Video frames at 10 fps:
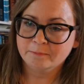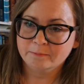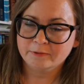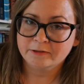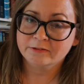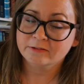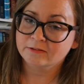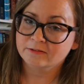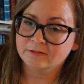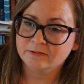but
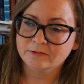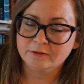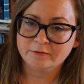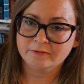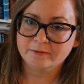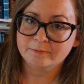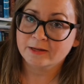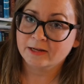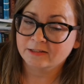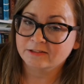none of them
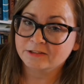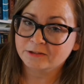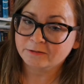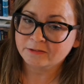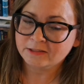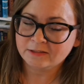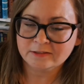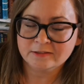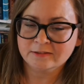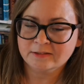has done
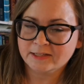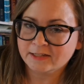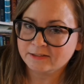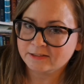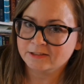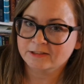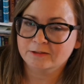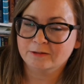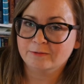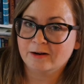it yet,
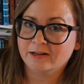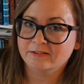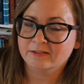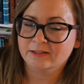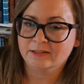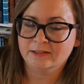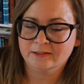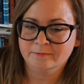so I think